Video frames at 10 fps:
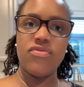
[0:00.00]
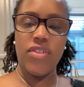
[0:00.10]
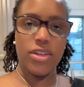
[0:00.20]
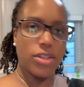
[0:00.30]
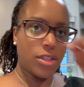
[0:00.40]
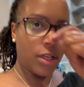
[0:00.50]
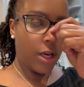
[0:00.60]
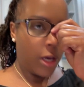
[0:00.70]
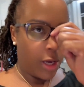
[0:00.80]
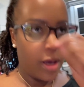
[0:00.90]
finished
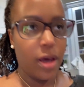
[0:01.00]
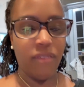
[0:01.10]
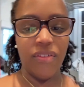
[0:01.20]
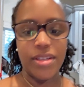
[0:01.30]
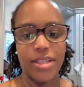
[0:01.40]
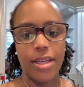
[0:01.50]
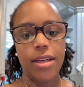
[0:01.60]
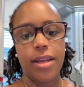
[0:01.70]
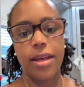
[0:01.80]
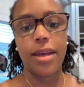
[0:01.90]
a visit